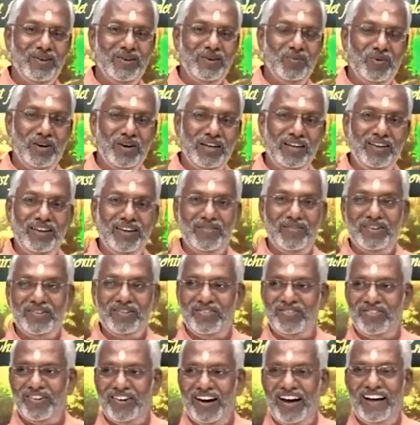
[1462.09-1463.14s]
Why our
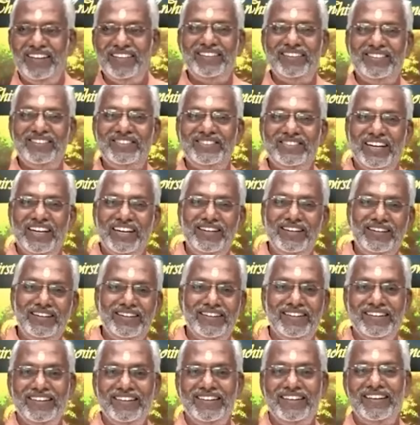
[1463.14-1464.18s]
father sent
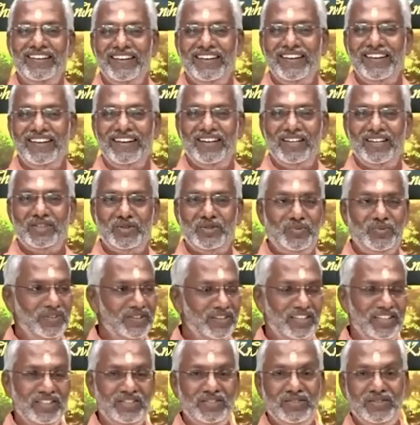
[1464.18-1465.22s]
us
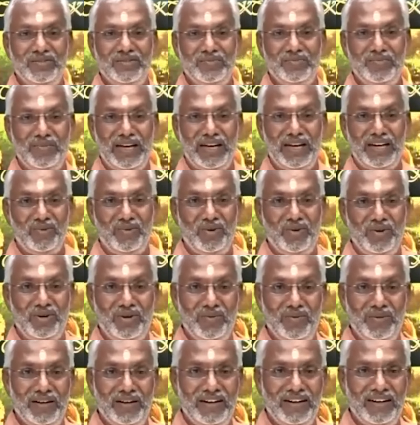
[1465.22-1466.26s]
with this man,
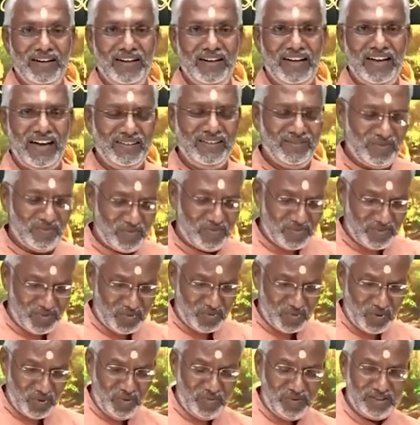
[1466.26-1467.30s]
old man? I go,
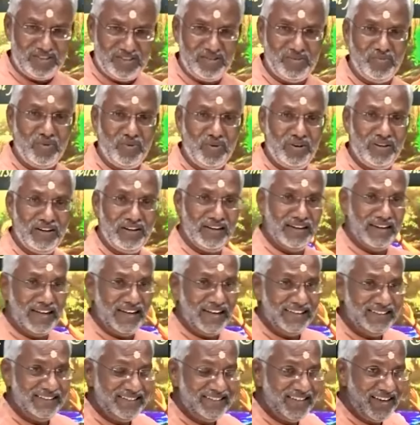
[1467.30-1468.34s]
so much of boring
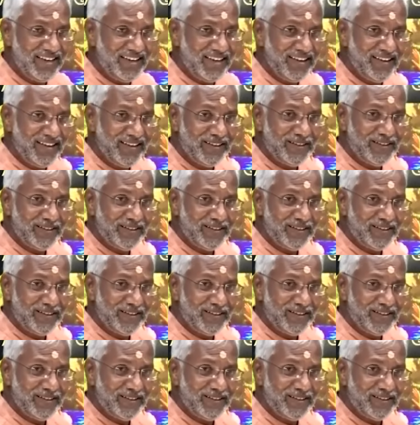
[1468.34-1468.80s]
that.